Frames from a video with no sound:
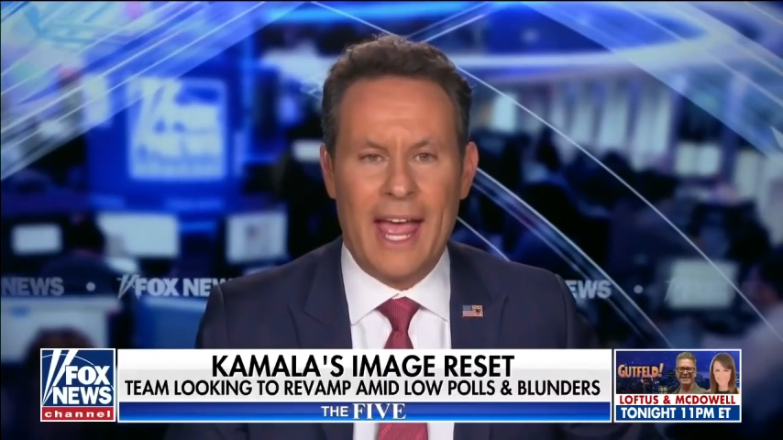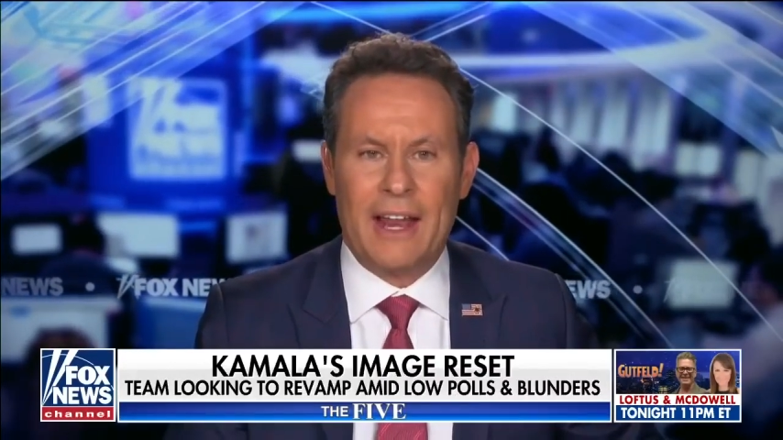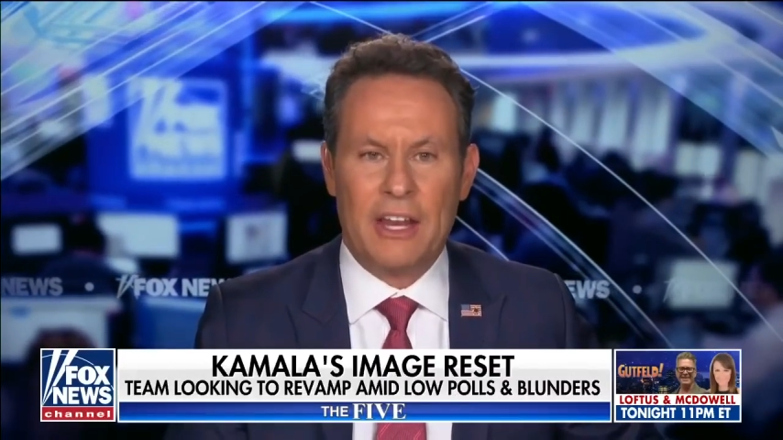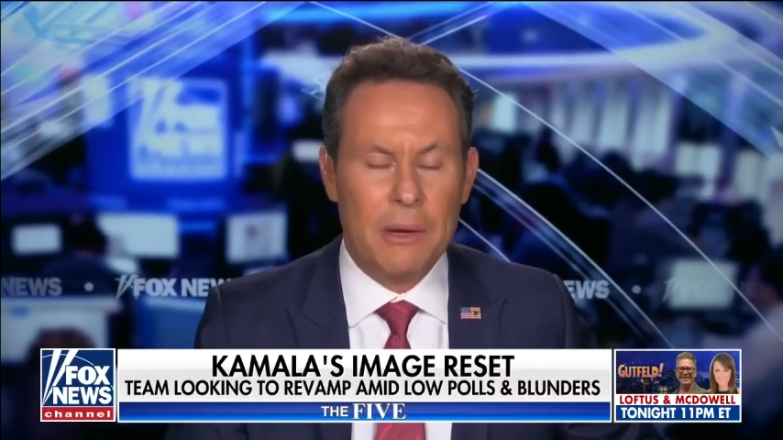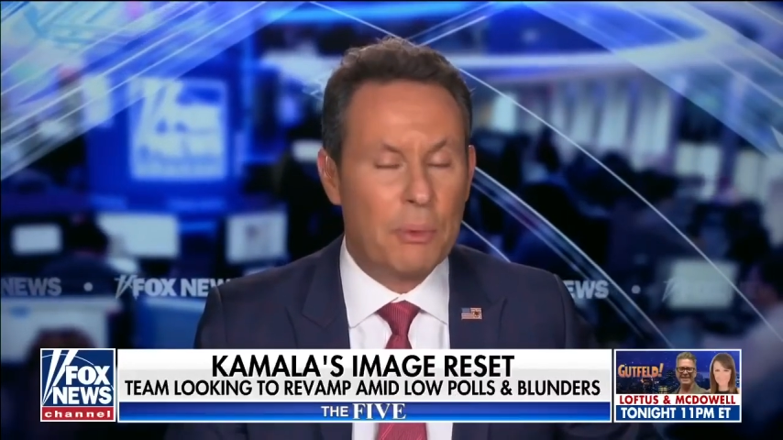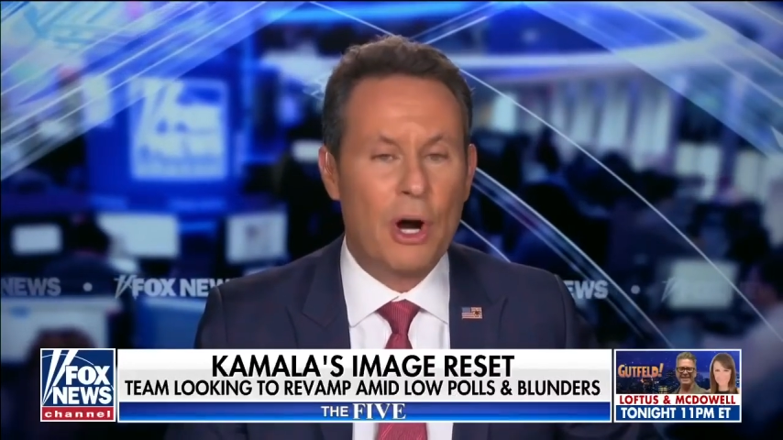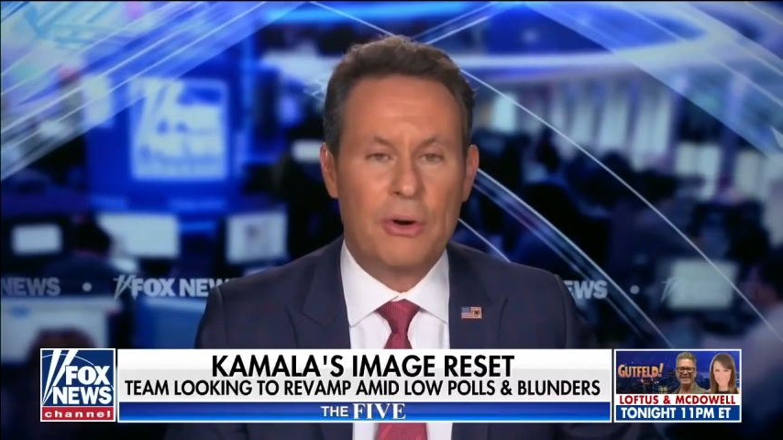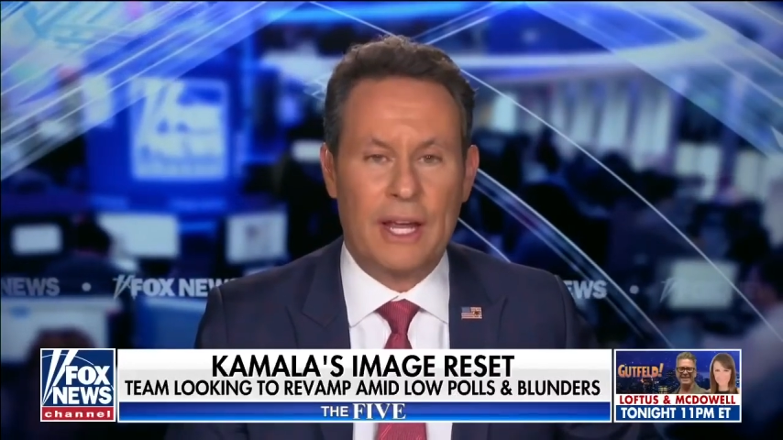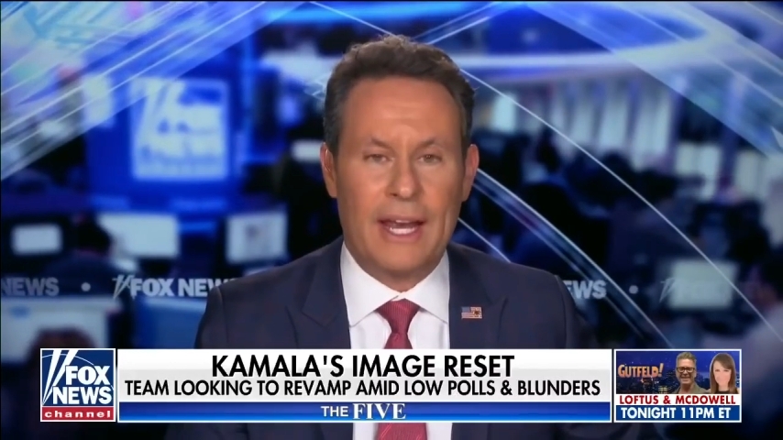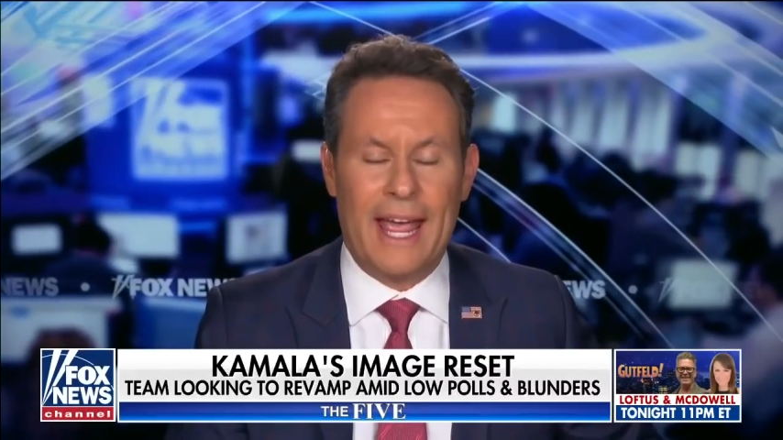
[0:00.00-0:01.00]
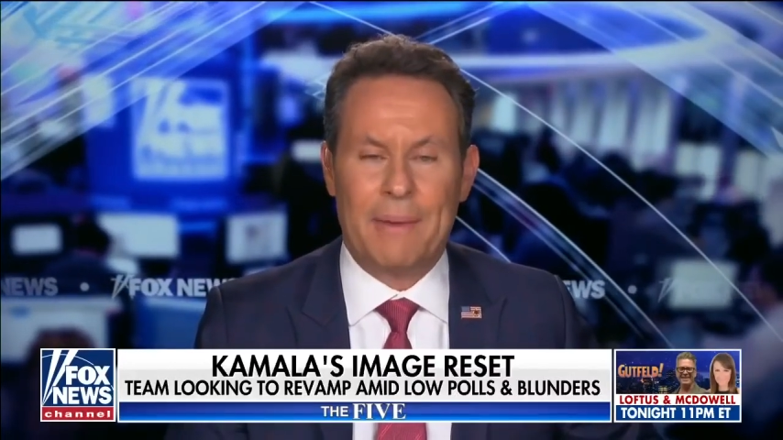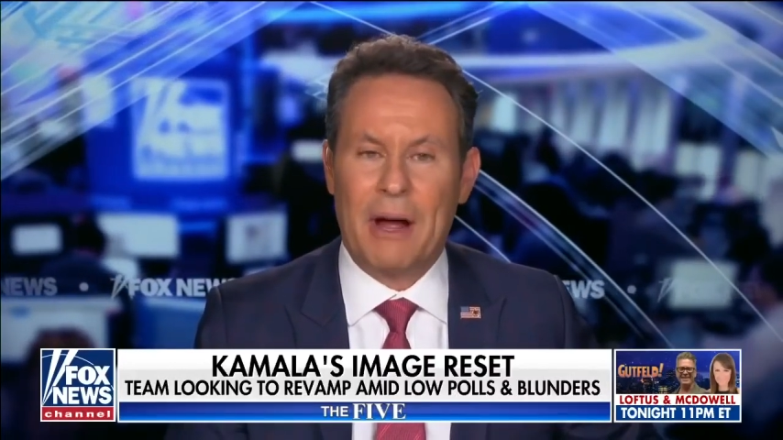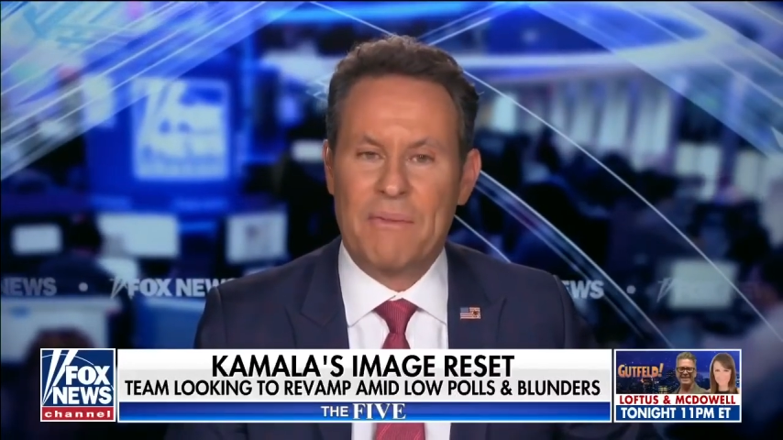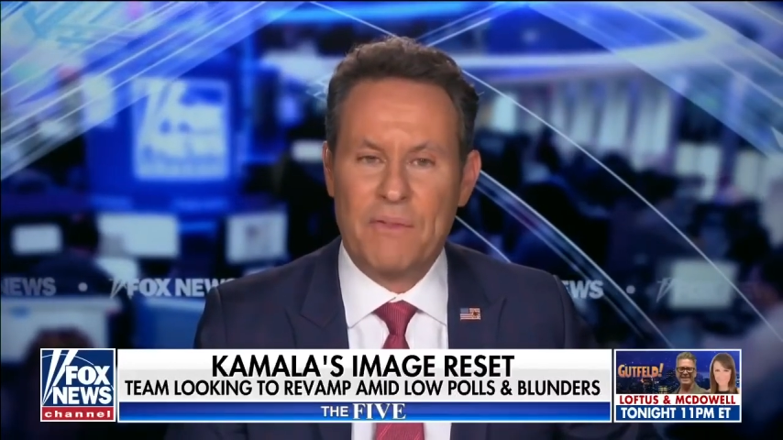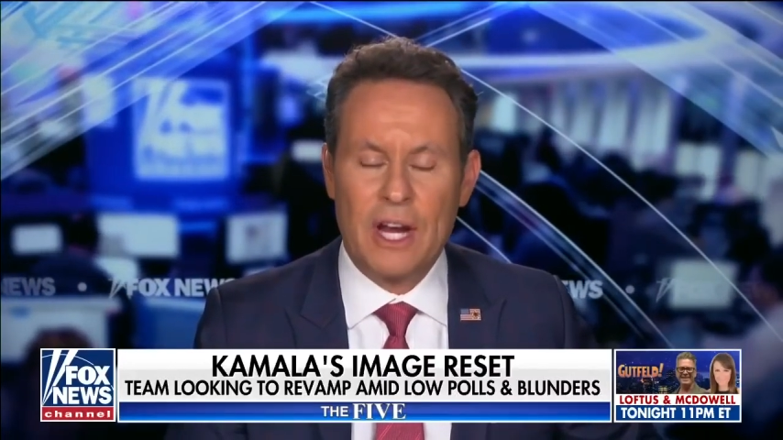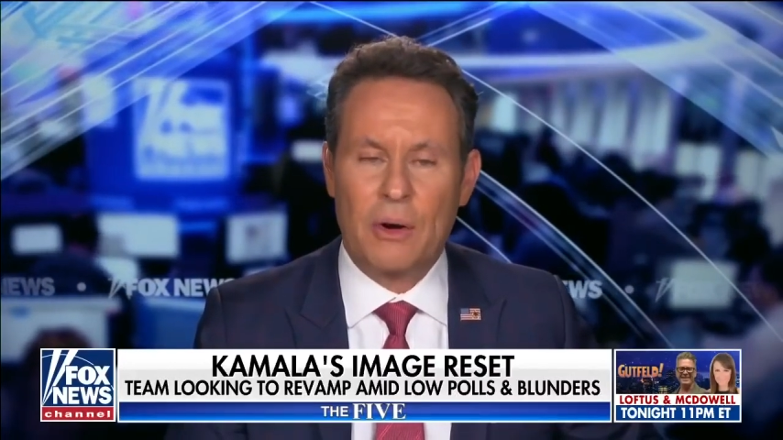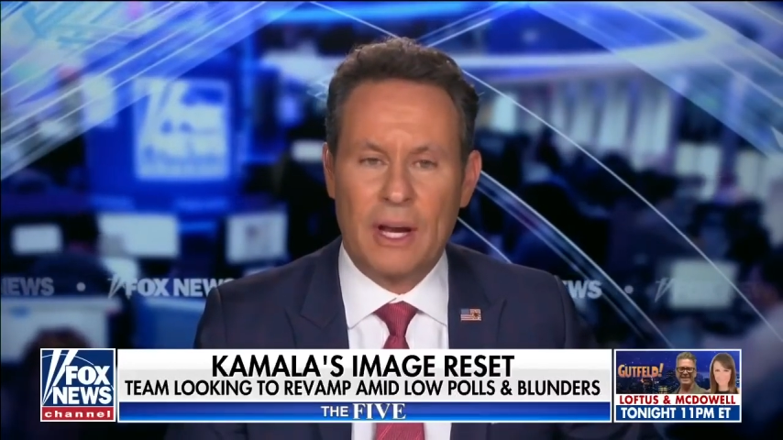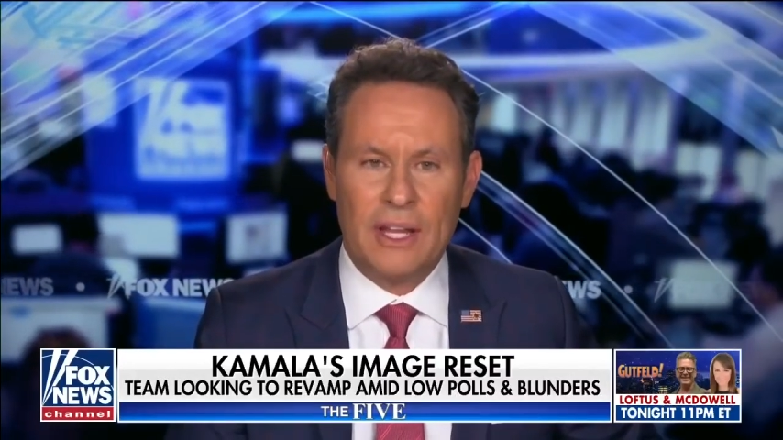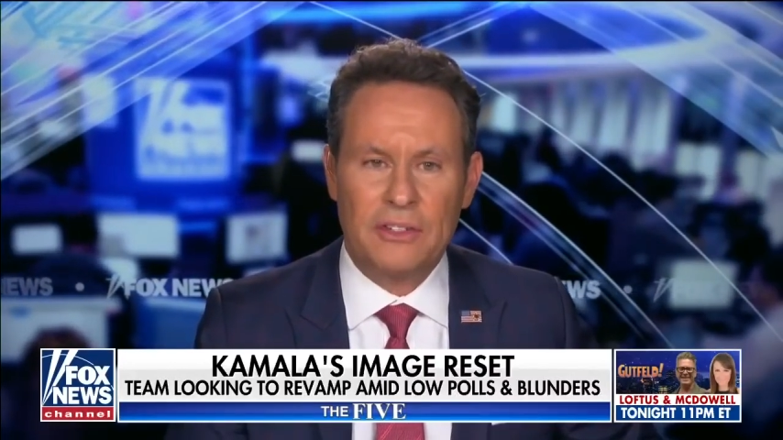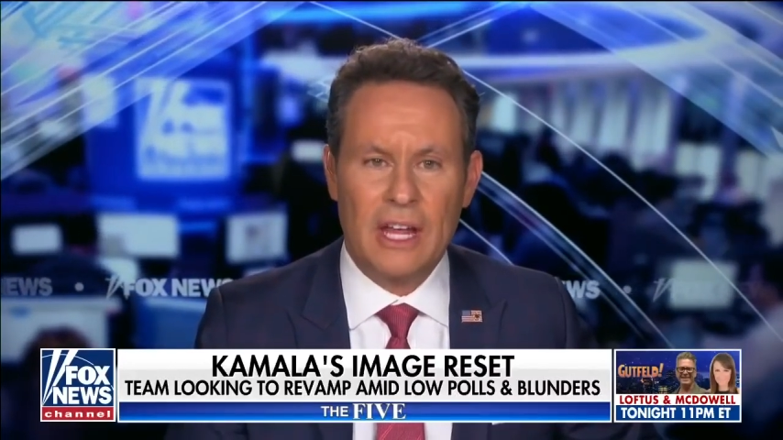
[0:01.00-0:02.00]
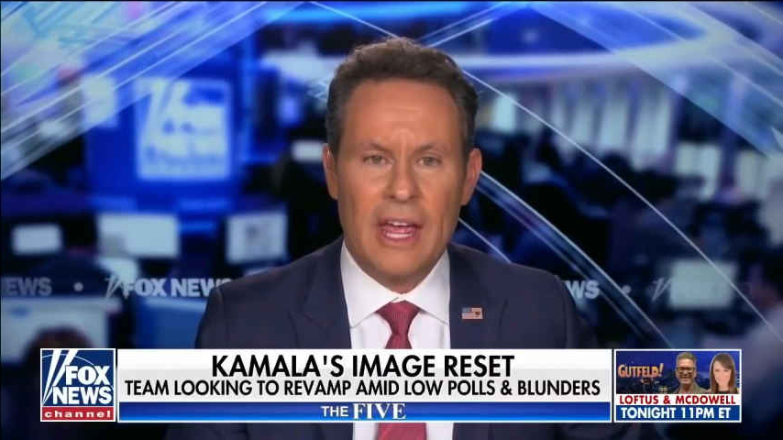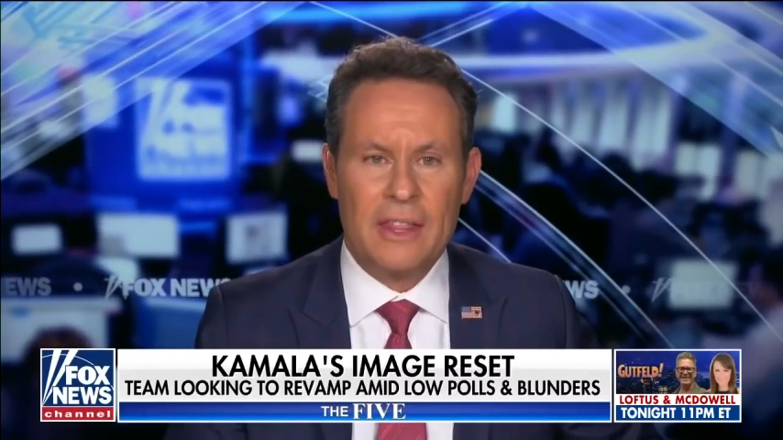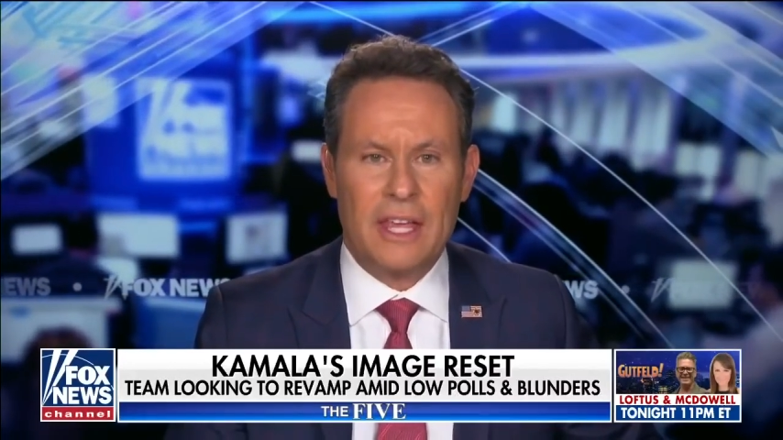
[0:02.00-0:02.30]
And he broke it. And my fear is